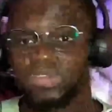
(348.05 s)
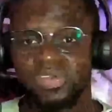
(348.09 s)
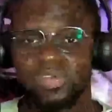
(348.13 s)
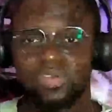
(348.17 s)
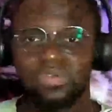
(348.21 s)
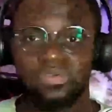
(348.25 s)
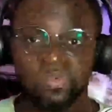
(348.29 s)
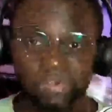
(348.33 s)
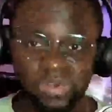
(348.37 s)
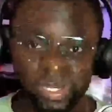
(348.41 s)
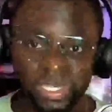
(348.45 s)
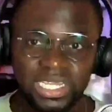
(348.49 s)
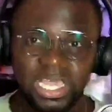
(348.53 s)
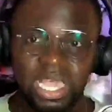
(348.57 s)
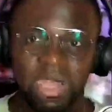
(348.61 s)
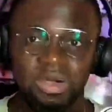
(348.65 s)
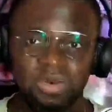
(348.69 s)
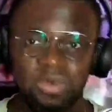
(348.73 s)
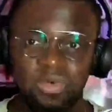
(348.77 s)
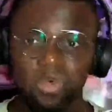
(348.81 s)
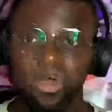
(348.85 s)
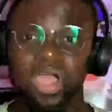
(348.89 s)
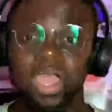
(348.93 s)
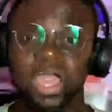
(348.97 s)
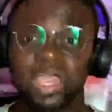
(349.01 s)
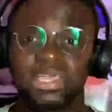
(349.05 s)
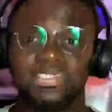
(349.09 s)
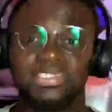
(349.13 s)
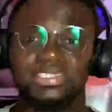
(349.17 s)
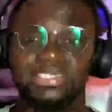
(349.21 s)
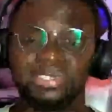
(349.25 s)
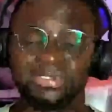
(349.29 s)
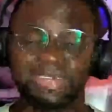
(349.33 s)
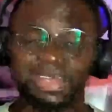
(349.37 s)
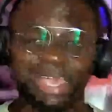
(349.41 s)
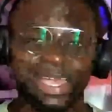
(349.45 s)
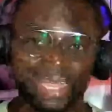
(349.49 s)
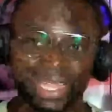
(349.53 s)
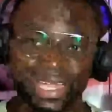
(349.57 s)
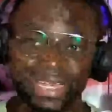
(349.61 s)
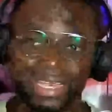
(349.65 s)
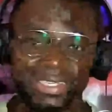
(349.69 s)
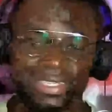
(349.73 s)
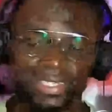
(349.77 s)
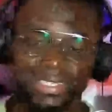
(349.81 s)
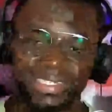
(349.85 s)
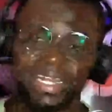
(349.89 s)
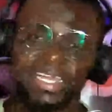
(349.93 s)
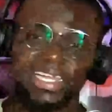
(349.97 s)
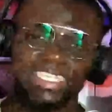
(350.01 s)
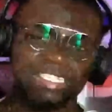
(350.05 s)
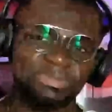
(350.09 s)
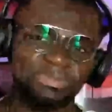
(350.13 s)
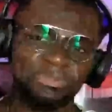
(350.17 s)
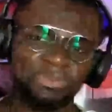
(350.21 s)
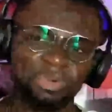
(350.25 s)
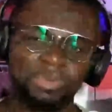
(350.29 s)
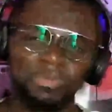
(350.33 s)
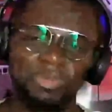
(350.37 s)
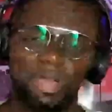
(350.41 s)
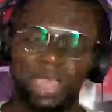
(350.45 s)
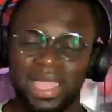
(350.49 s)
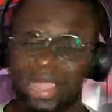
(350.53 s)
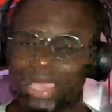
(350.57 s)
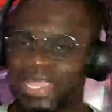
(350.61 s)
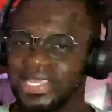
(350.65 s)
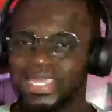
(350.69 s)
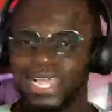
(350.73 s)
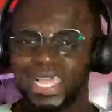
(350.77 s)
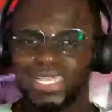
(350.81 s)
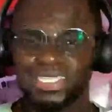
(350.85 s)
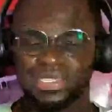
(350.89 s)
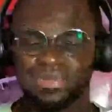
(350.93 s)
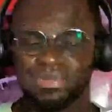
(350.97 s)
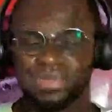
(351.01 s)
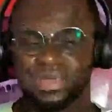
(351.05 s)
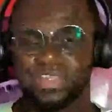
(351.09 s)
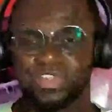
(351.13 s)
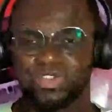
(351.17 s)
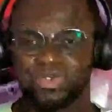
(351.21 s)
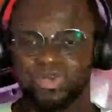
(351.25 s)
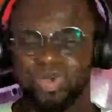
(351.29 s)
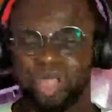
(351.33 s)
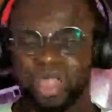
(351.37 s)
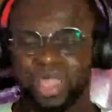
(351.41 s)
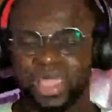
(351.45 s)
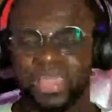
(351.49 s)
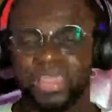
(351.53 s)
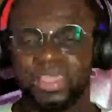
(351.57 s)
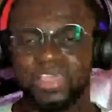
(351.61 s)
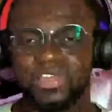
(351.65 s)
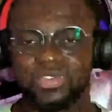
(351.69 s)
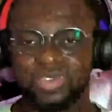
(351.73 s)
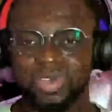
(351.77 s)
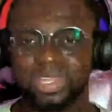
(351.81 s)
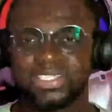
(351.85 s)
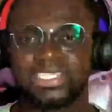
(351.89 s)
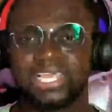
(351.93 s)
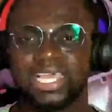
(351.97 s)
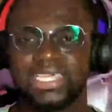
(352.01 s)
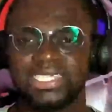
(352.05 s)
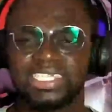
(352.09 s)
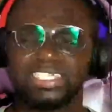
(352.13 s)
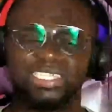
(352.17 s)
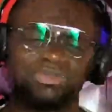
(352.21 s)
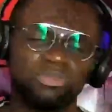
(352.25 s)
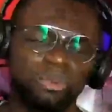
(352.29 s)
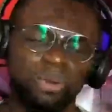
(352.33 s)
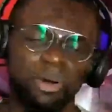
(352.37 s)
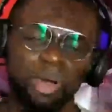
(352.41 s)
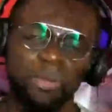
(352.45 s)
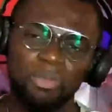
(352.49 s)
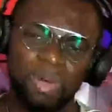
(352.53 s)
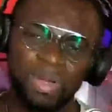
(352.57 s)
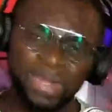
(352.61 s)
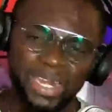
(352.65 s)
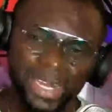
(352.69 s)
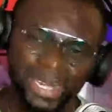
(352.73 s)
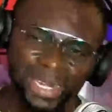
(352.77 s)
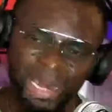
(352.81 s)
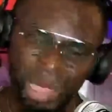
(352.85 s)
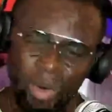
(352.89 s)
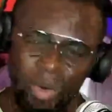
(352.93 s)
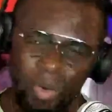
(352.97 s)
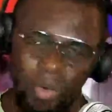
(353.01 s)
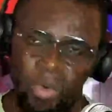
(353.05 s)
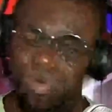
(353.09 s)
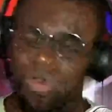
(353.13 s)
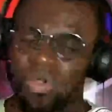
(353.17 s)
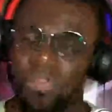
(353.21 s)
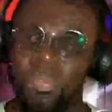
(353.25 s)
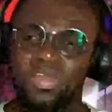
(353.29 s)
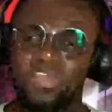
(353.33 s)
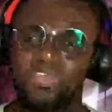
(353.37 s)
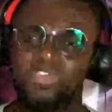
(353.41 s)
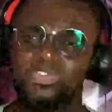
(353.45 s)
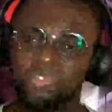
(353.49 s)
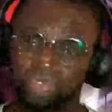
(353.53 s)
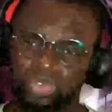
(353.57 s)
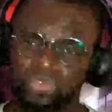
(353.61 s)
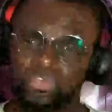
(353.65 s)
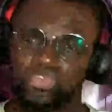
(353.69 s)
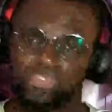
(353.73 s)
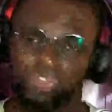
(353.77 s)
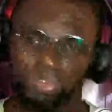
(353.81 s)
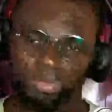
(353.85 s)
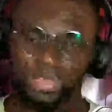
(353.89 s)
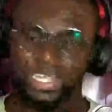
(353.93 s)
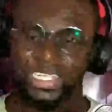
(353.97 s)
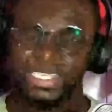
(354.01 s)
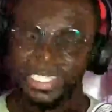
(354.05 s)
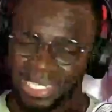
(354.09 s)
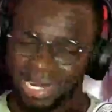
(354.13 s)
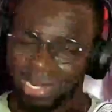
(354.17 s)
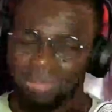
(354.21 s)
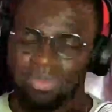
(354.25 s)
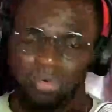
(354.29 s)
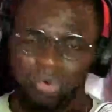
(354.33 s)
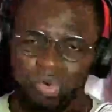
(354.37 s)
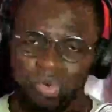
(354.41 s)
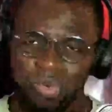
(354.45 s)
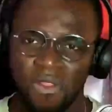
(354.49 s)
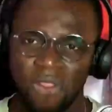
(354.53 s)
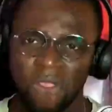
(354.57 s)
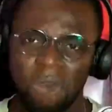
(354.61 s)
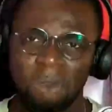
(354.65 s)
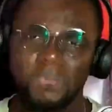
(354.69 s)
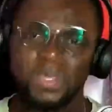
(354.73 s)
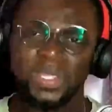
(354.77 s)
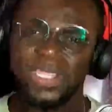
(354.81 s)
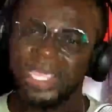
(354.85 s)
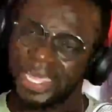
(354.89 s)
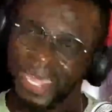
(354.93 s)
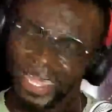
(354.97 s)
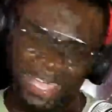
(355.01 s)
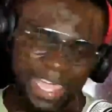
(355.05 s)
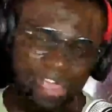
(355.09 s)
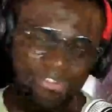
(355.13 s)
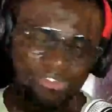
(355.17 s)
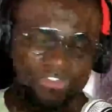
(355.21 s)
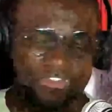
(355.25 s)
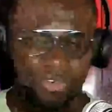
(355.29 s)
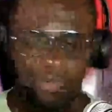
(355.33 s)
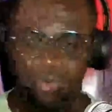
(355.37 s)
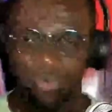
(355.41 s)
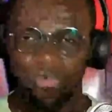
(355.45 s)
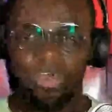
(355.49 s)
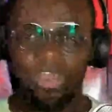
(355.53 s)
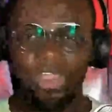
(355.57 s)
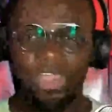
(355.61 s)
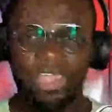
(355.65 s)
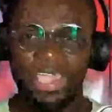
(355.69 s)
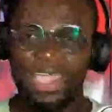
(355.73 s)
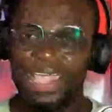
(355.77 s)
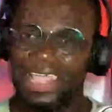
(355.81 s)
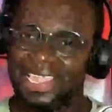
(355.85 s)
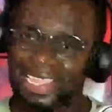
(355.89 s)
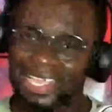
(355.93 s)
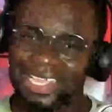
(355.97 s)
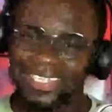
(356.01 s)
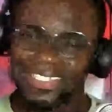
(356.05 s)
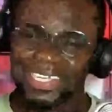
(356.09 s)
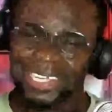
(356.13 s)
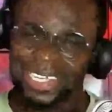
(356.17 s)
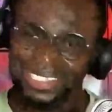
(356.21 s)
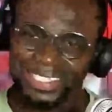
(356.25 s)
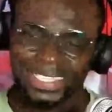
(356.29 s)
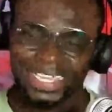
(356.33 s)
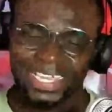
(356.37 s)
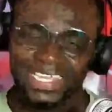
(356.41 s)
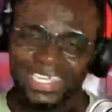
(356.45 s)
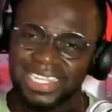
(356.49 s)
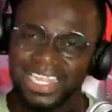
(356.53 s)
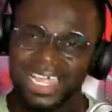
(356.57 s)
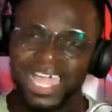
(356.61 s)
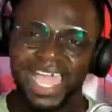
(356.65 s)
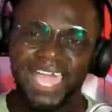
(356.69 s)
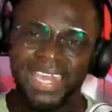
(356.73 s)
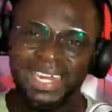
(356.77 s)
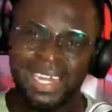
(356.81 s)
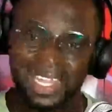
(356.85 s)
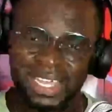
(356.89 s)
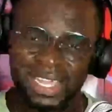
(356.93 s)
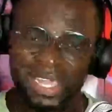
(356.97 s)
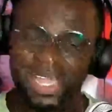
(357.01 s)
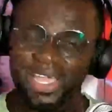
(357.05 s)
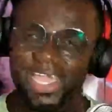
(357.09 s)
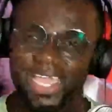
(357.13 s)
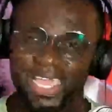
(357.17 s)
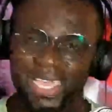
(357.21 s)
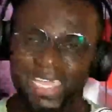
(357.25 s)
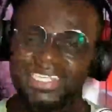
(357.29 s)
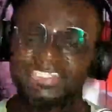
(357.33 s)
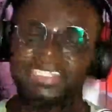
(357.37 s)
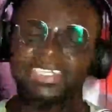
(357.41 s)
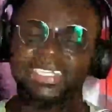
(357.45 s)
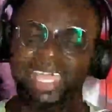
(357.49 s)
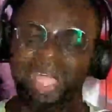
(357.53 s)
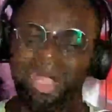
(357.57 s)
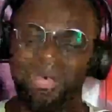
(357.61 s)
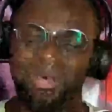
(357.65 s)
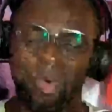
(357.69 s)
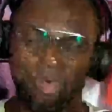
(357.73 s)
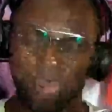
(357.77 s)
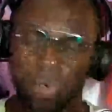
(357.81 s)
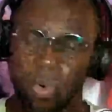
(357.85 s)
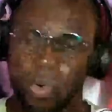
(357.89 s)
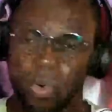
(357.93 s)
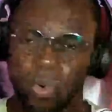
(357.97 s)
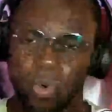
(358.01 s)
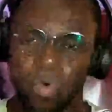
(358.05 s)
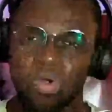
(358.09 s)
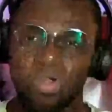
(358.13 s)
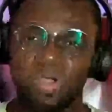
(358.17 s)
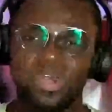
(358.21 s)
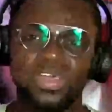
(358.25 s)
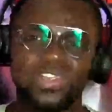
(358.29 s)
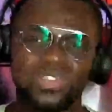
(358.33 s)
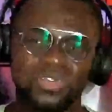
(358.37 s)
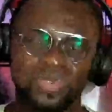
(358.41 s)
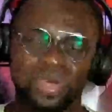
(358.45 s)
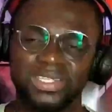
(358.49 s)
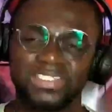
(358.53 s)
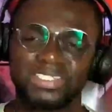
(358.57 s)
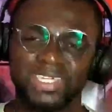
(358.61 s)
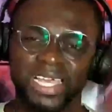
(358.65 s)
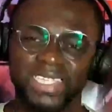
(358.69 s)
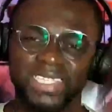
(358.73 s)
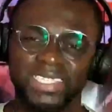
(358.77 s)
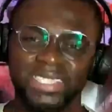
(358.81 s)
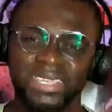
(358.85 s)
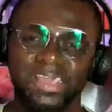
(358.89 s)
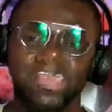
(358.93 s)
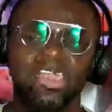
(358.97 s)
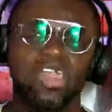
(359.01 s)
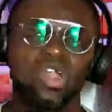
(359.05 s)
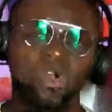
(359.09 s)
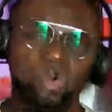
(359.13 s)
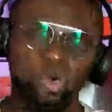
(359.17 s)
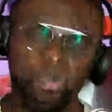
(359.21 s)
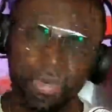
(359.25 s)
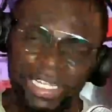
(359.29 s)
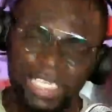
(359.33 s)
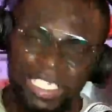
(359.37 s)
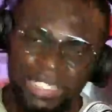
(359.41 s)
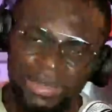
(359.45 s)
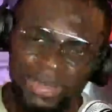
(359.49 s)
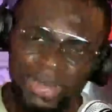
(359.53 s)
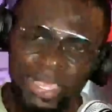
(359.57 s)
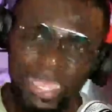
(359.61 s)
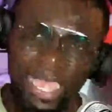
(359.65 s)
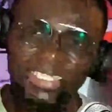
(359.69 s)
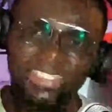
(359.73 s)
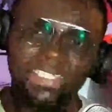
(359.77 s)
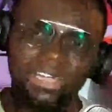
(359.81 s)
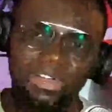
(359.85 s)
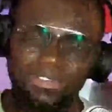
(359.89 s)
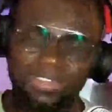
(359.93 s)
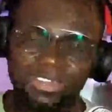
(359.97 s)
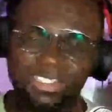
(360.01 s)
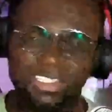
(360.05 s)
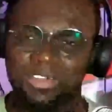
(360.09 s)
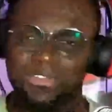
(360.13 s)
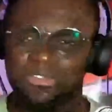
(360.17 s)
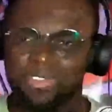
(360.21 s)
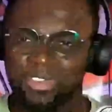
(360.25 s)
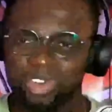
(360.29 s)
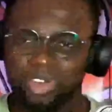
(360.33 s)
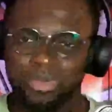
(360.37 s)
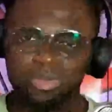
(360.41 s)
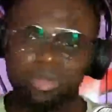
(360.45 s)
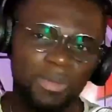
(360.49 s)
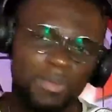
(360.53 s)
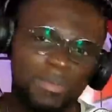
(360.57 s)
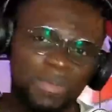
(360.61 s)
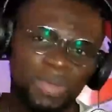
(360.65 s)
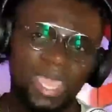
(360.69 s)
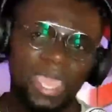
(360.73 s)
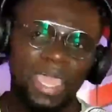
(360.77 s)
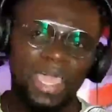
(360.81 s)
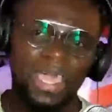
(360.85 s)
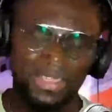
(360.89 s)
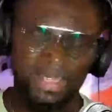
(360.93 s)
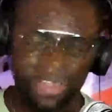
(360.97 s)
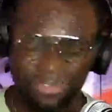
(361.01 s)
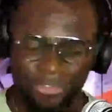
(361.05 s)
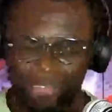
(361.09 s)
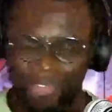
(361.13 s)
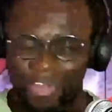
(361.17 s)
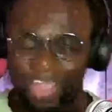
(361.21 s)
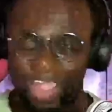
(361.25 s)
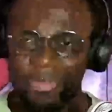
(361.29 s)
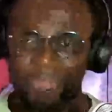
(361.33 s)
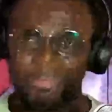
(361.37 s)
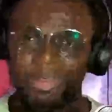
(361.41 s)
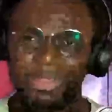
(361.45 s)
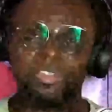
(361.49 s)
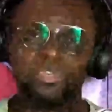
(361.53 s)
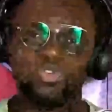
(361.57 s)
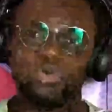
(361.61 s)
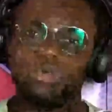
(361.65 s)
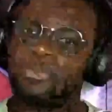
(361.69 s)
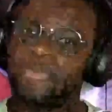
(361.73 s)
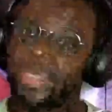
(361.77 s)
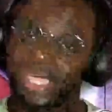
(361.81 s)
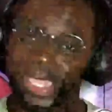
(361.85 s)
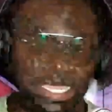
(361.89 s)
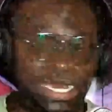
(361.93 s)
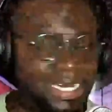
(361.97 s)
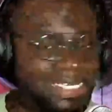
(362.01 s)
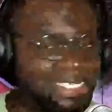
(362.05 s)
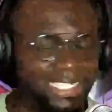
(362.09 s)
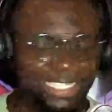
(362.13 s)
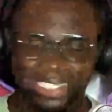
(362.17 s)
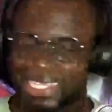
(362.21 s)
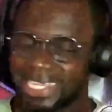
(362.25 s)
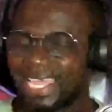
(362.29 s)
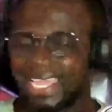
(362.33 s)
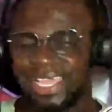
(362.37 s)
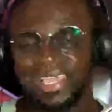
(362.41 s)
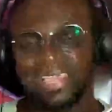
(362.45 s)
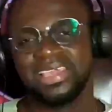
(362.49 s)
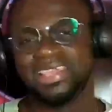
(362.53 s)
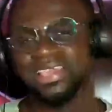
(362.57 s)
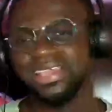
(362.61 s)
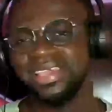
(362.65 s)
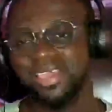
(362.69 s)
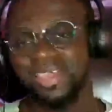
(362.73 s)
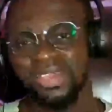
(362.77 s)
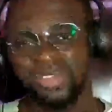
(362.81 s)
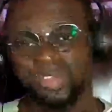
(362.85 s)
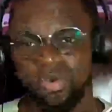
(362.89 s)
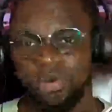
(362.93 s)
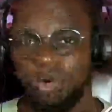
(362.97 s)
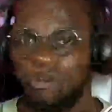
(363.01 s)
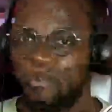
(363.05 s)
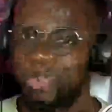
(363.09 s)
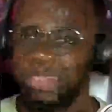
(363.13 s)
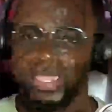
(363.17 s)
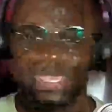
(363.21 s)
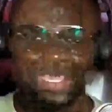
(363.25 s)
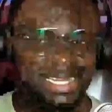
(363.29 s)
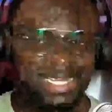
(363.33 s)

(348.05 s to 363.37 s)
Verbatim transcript: udi agro a serial killers unite mbe ma anya asem ketwa so at as itimo mo ni na ho youth no mesre mo monye careful enye sense nyina na ye eye sika kokko so at as ye obetimi atafetafe no ma bia ye fine but obi yire die Obigire